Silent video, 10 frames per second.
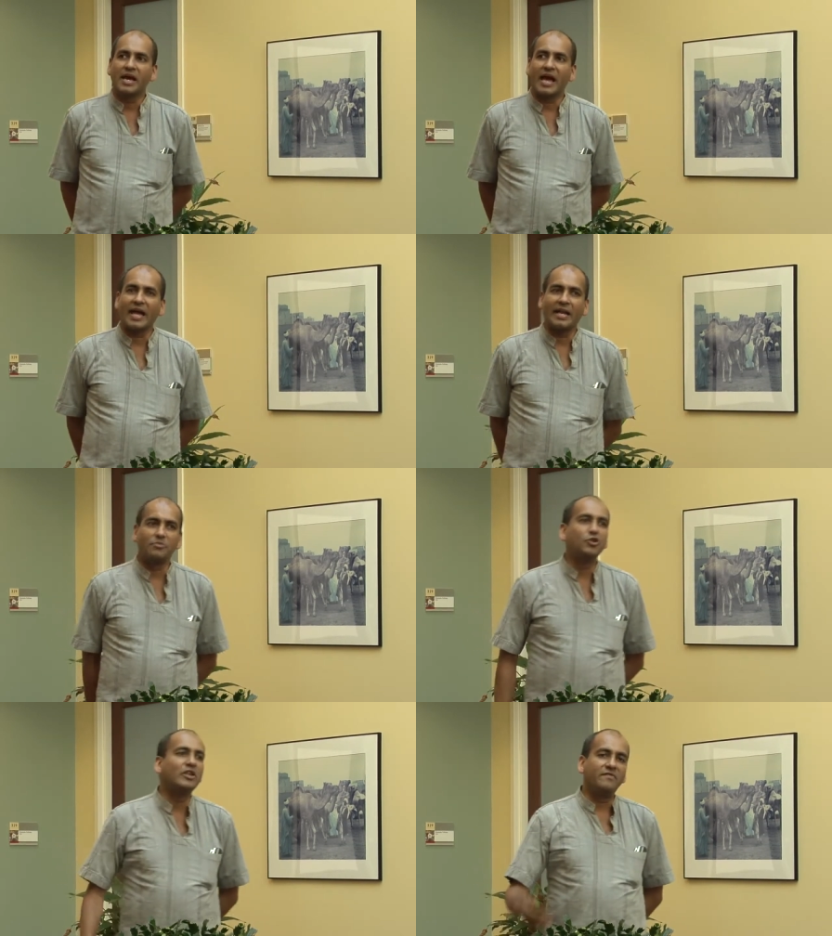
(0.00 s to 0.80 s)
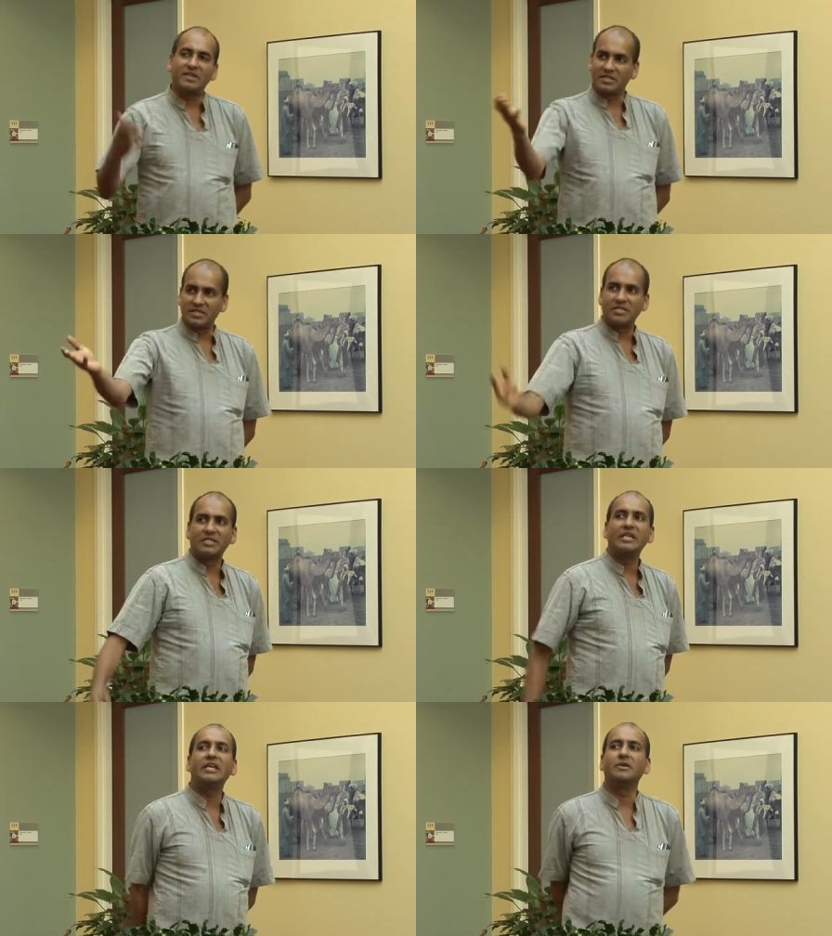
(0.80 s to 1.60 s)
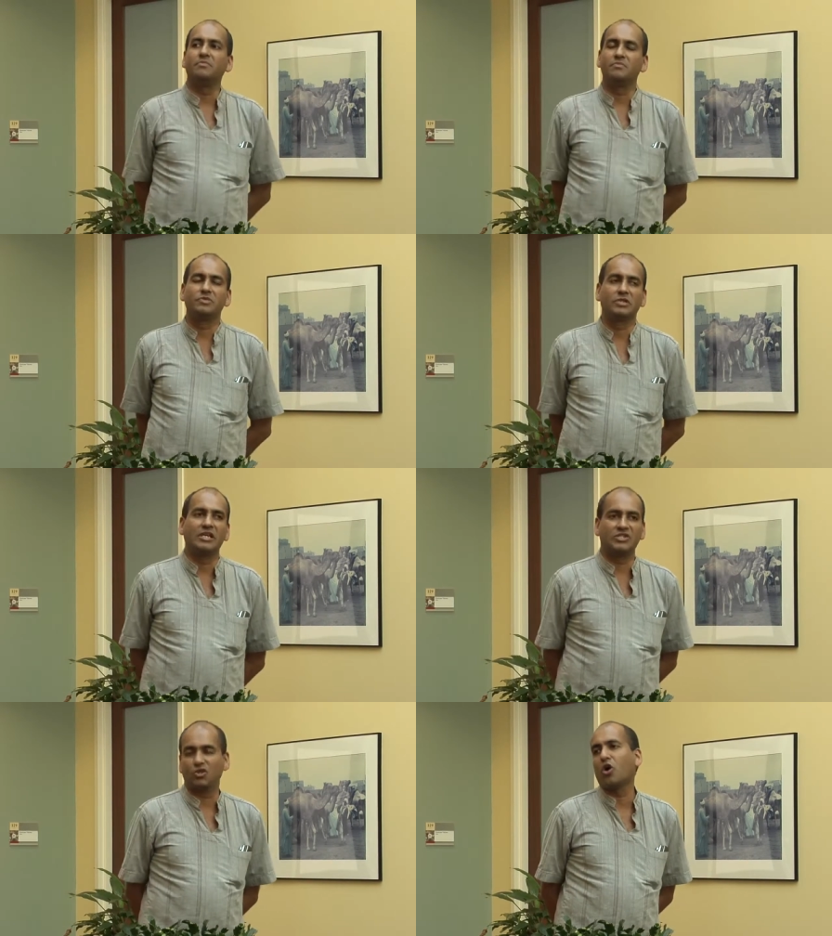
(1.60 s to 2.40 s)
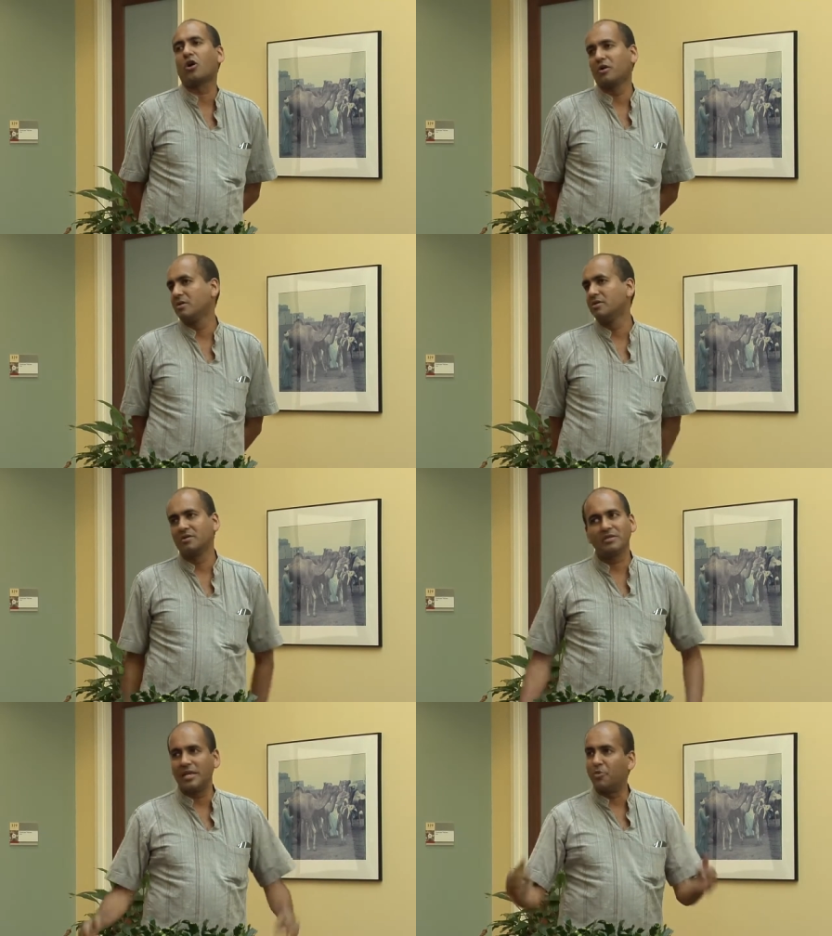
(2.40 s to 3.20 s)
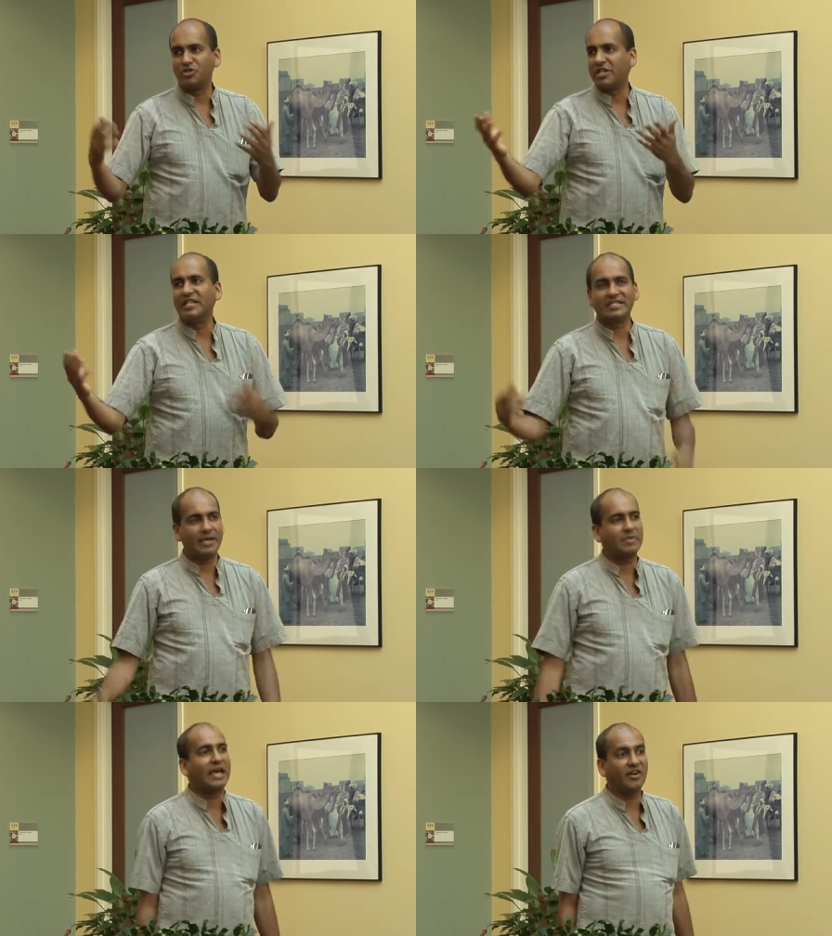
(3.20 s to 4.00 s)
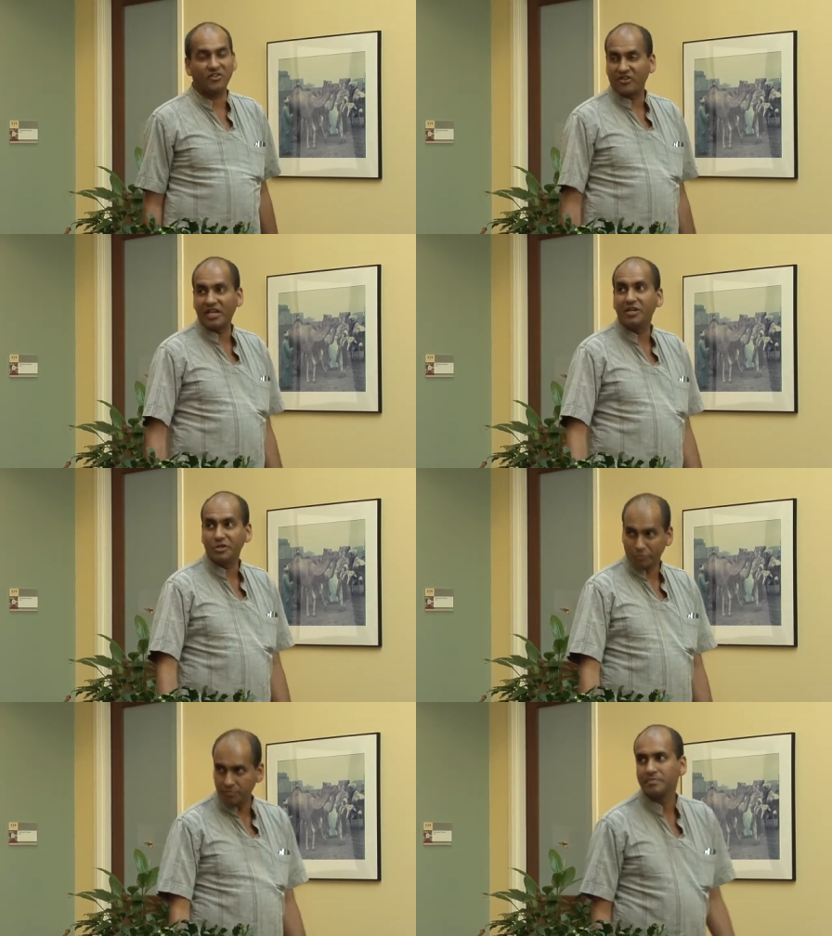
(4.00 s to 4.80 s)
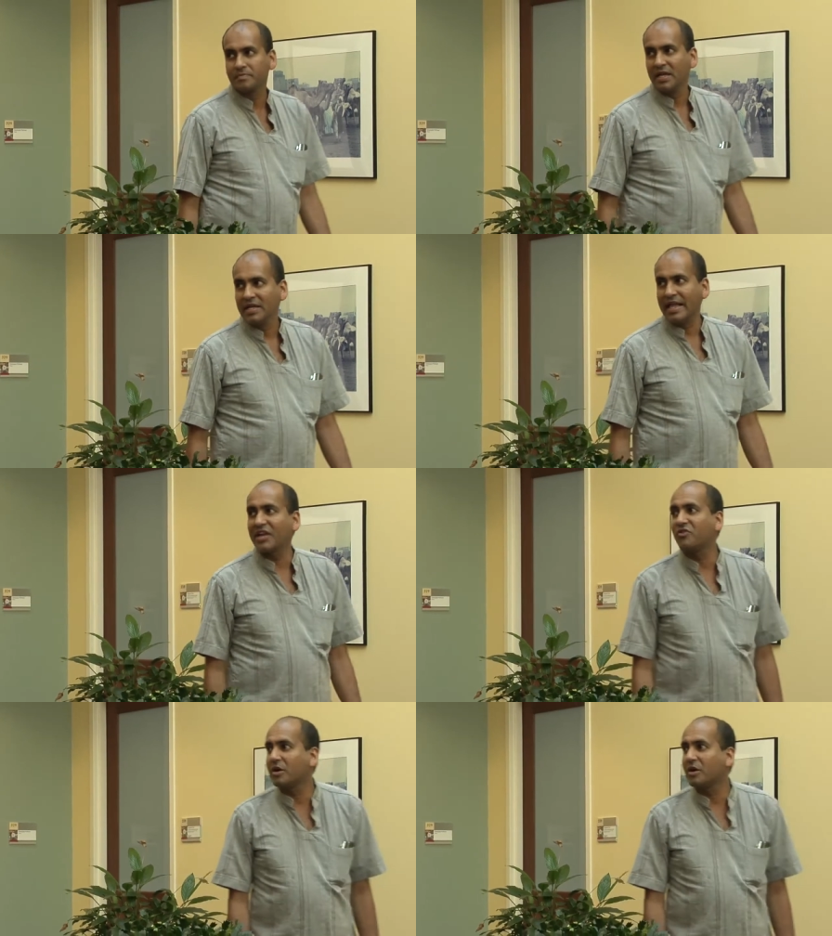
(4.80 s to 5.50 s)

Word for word: And I'm sure that you will see him, his talk demonstrate the same characteristic here too. Thanks for